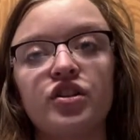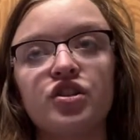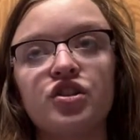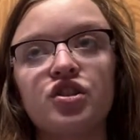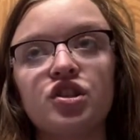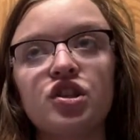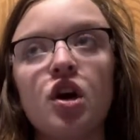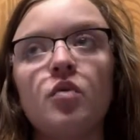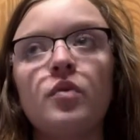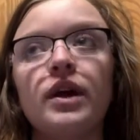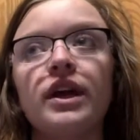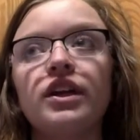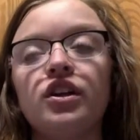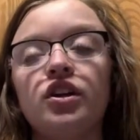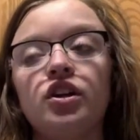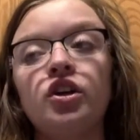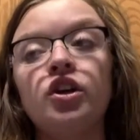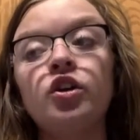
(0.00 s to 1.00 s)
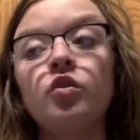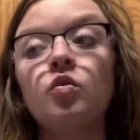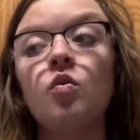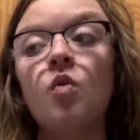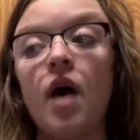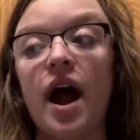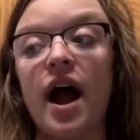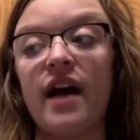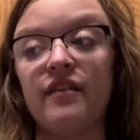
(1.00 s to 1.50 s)
showing
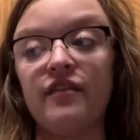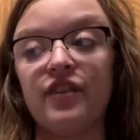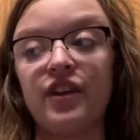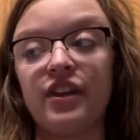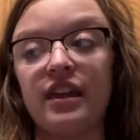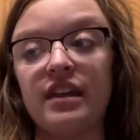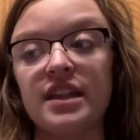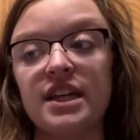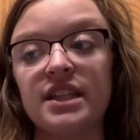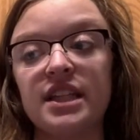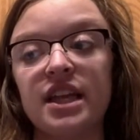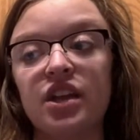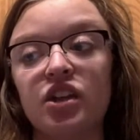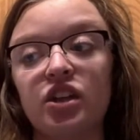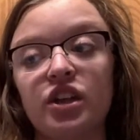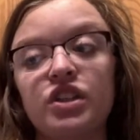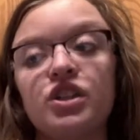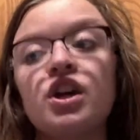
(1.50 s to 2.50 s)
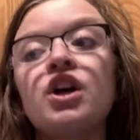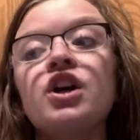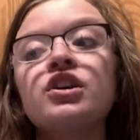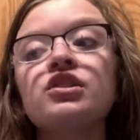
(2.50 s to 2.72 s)
you everything that they learned.